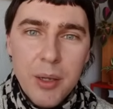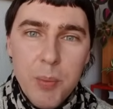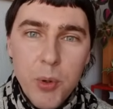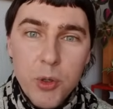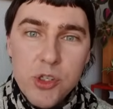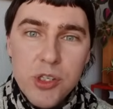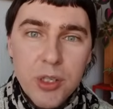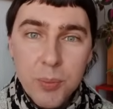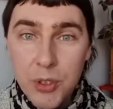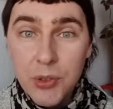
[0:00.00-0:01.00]

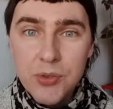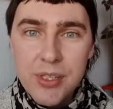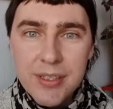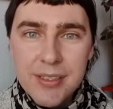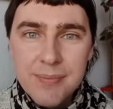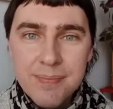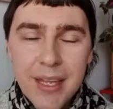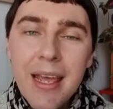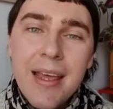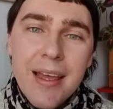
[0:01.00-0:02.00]
personal musings.
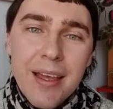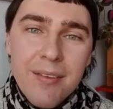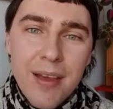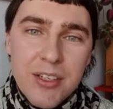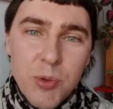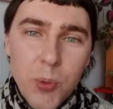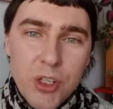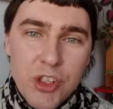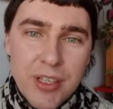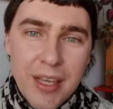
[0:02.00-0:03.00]
Thanks for
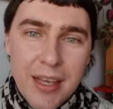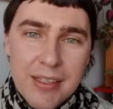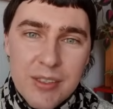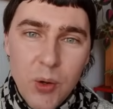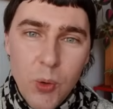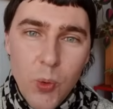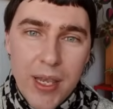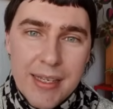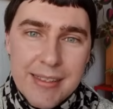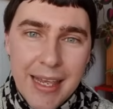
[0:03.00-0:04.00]
watching as
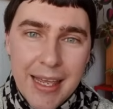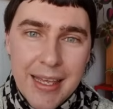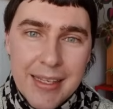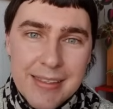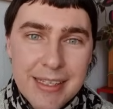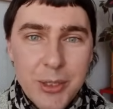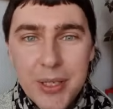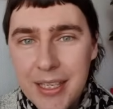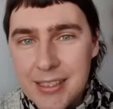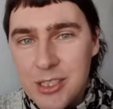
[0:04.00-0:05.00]
always, and see you
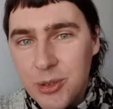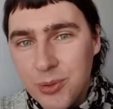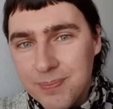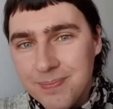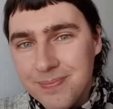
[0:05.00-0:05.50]
again soon.